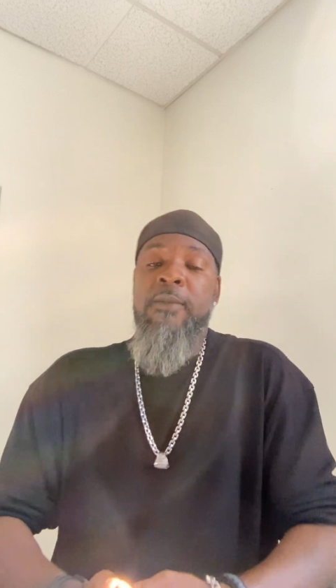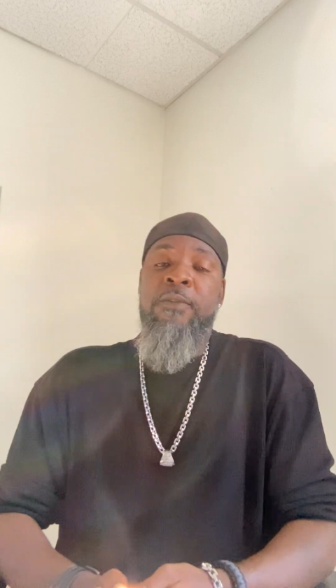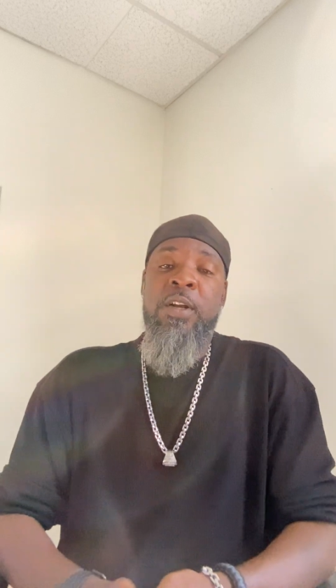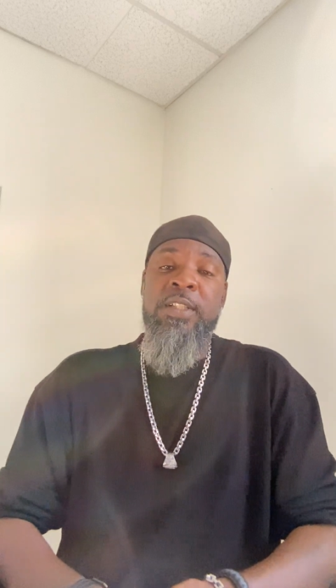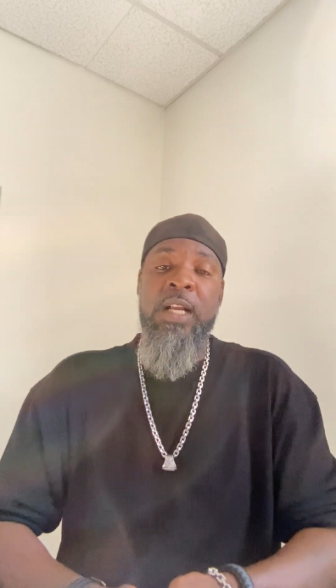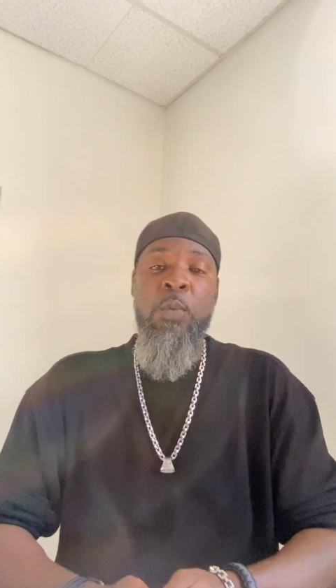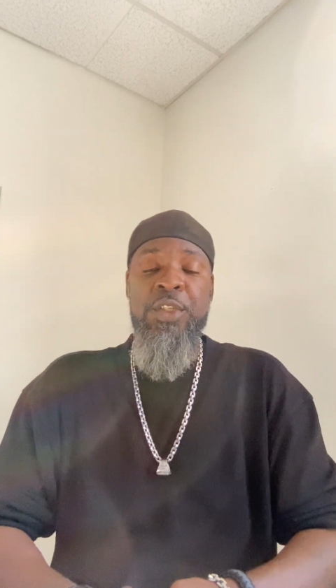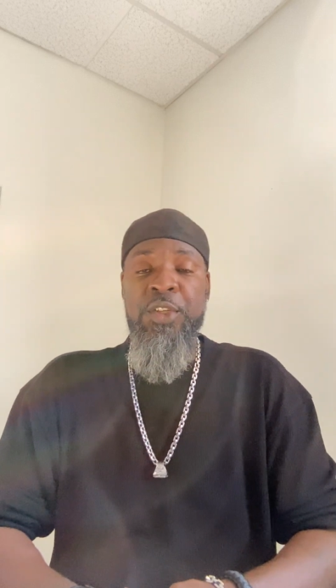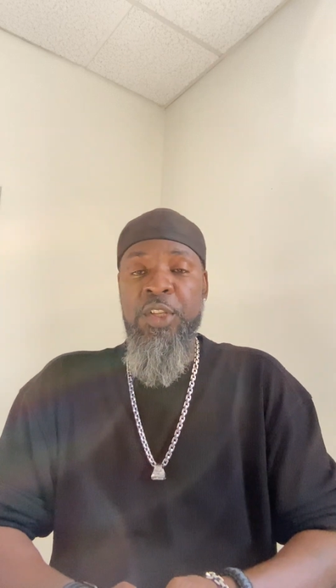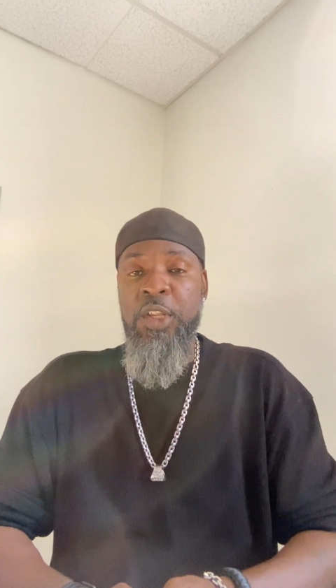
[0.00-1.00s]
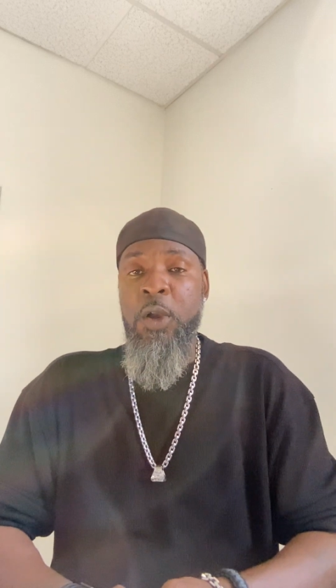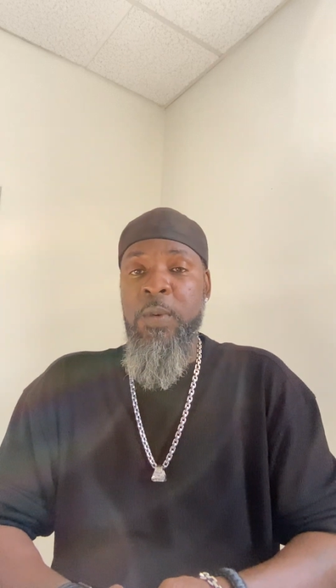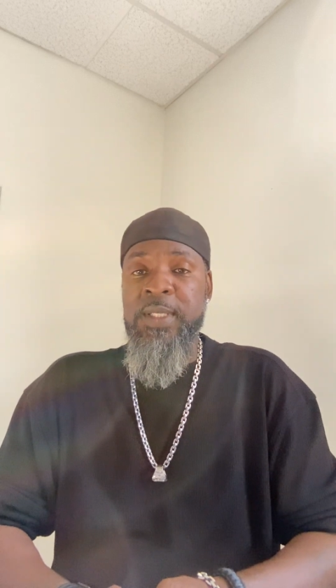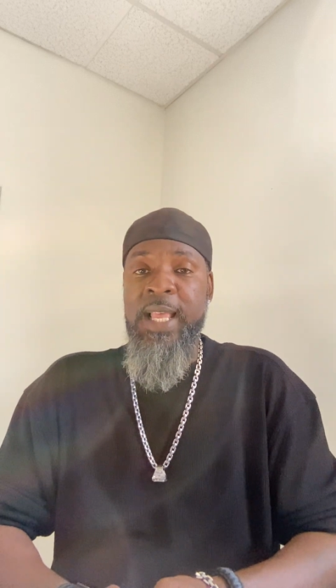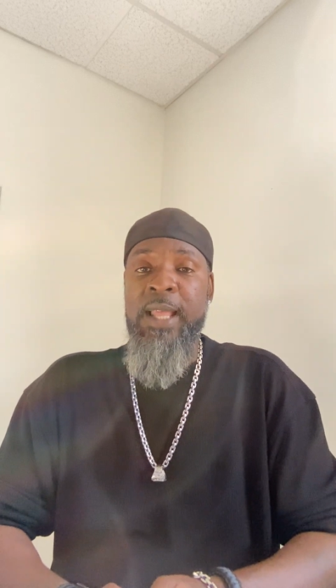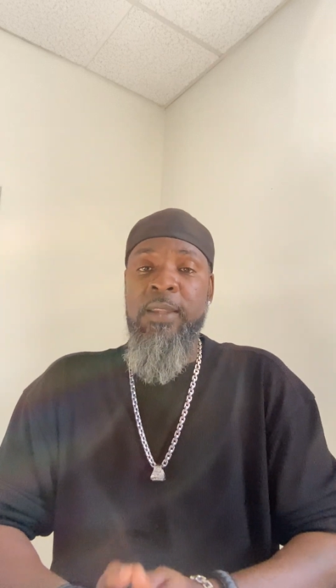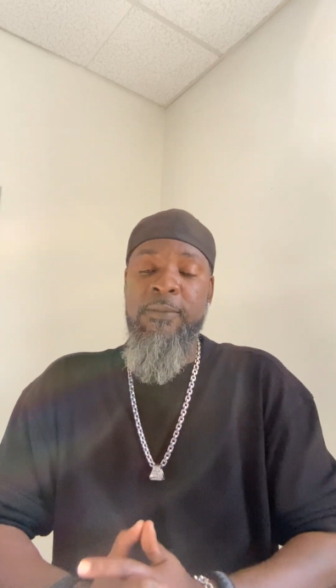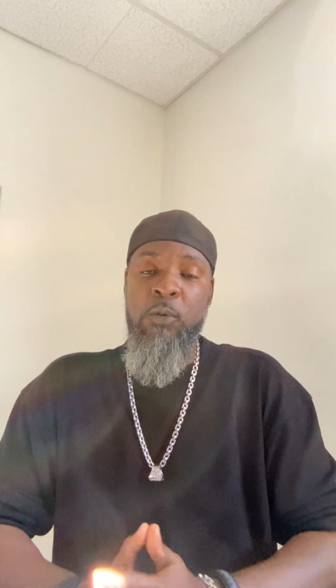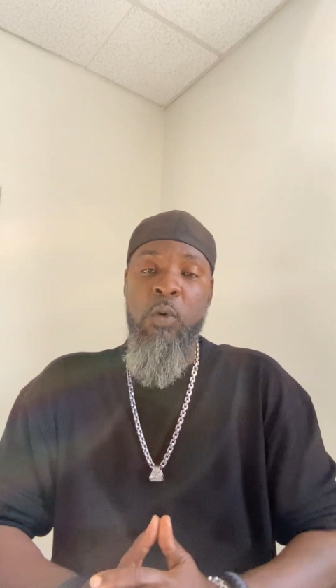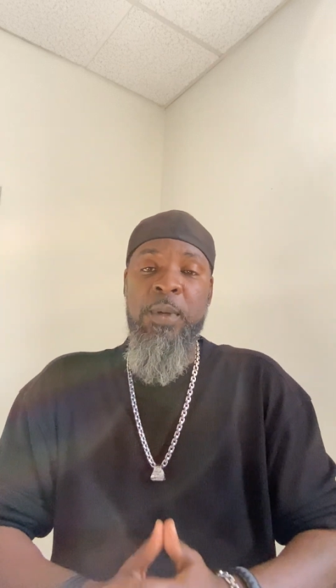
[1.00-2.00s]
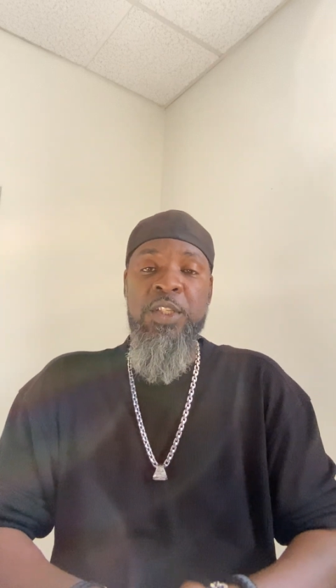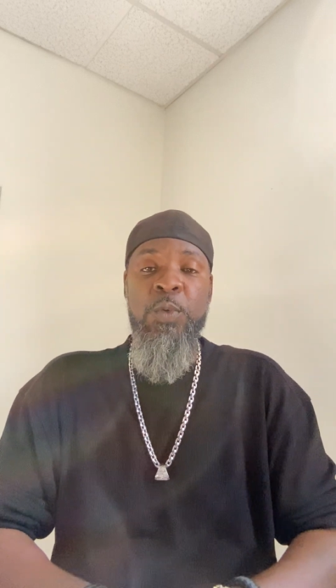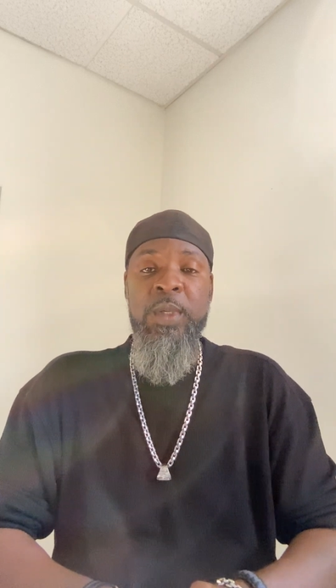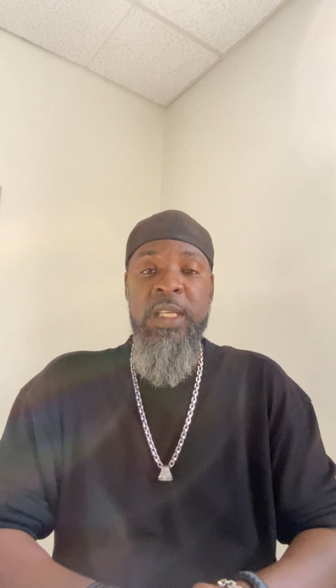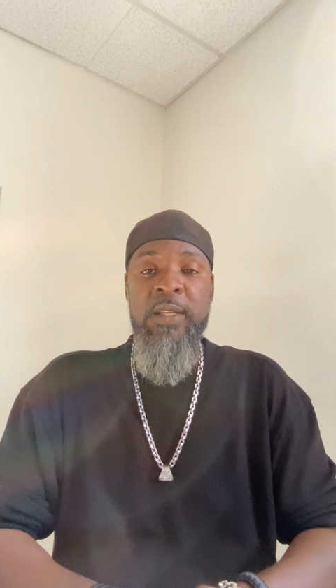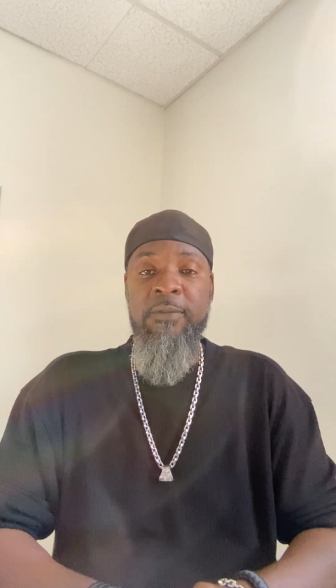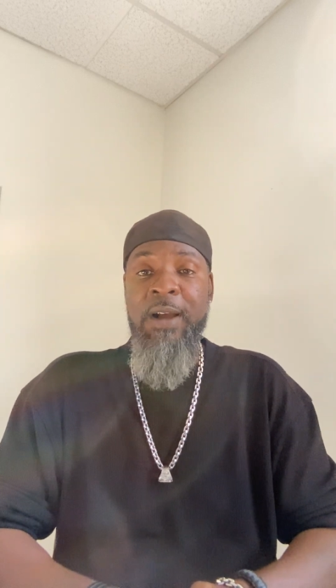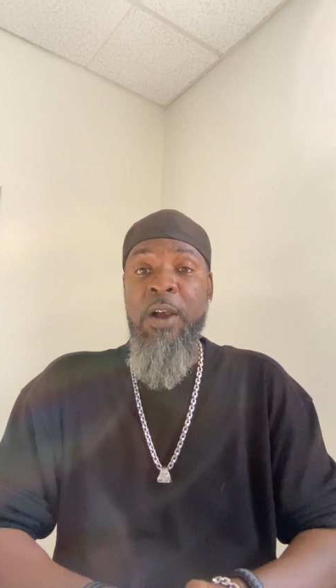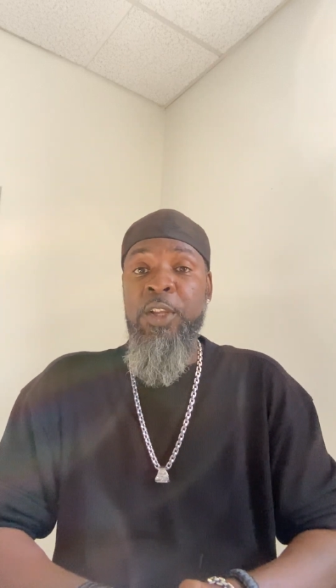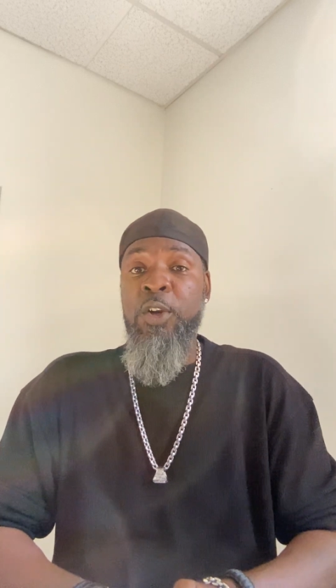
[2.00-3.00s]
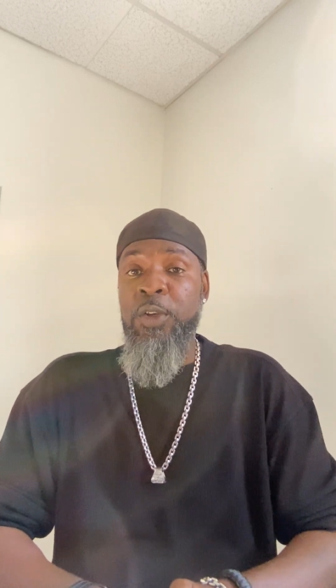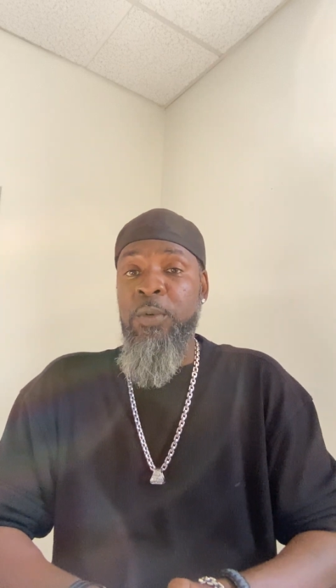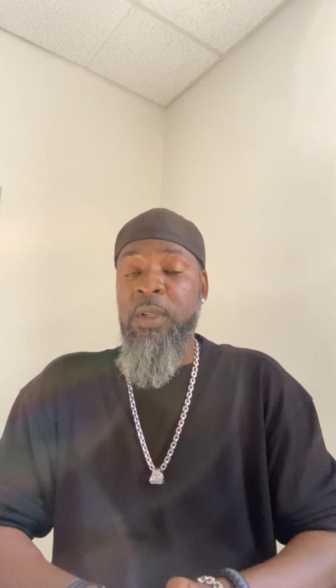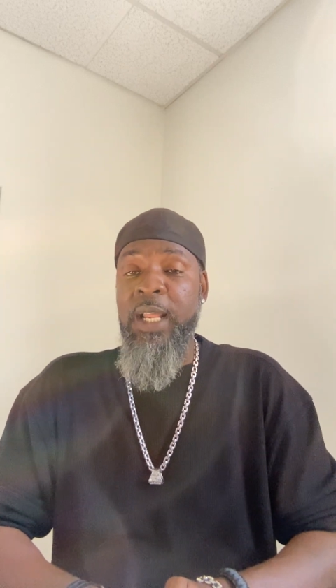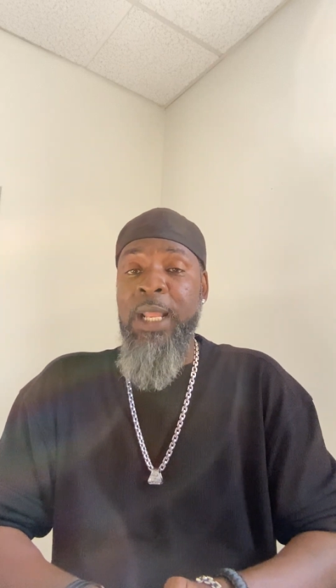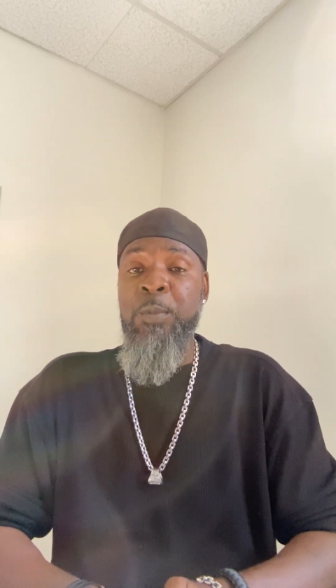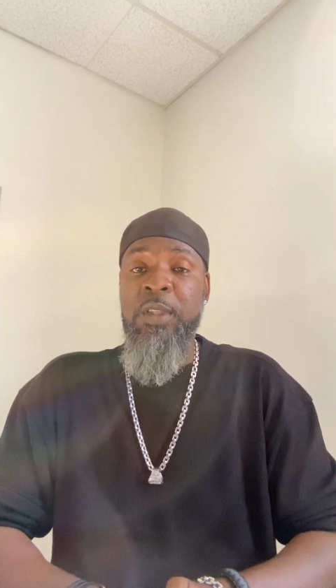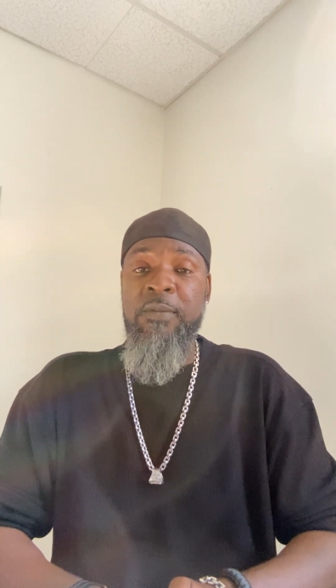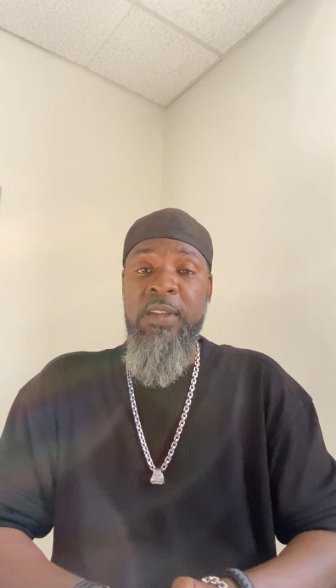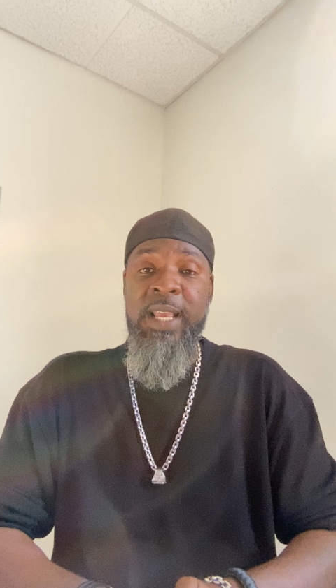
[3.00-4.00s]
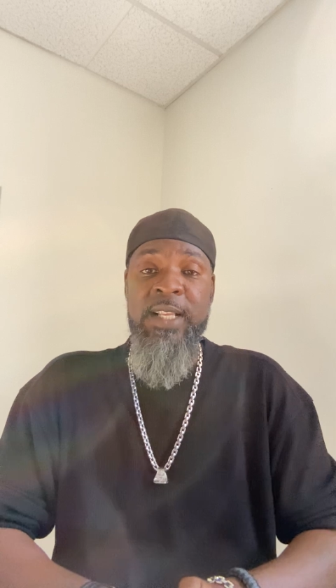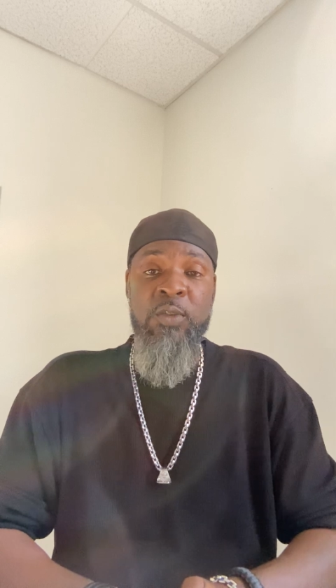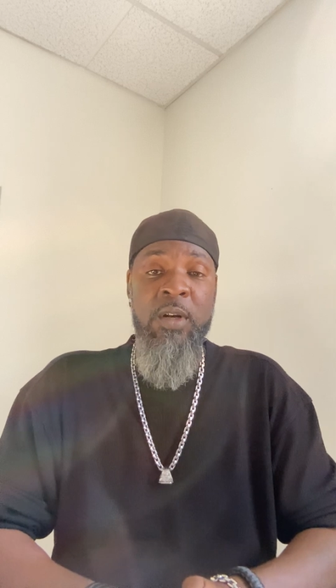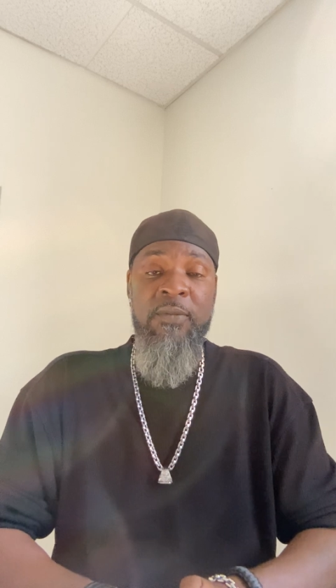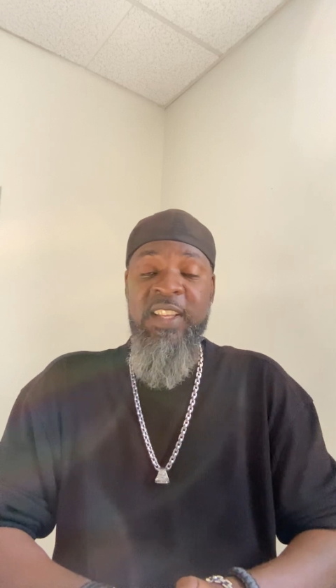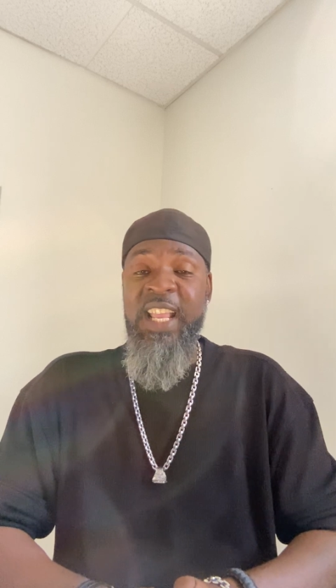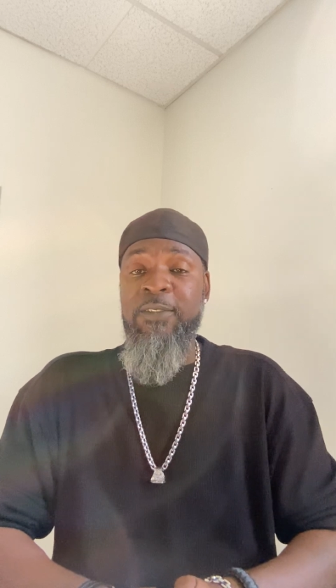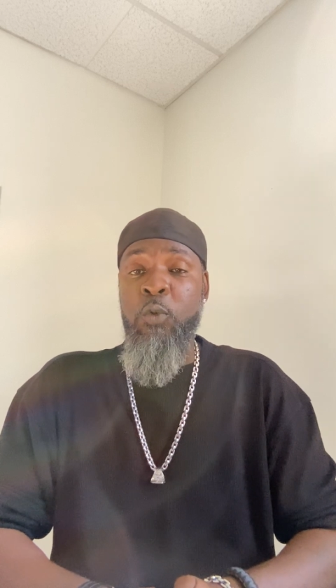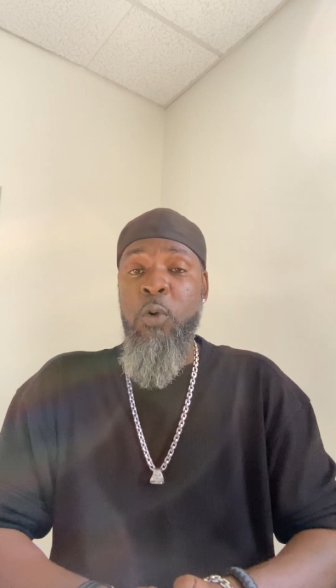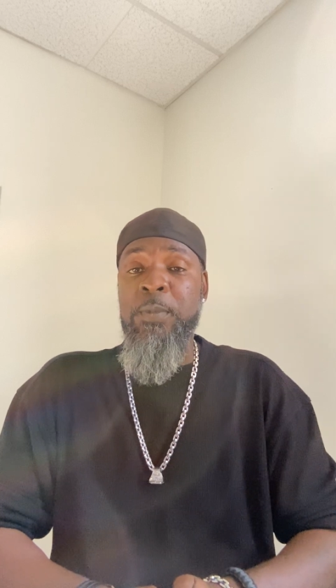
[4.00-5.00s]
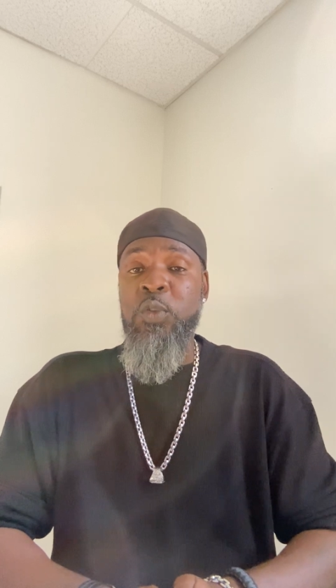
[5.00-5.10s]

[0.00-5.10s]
First thing I want you to know is that the form that you would need to file your new claim with the VA is going to be VA Form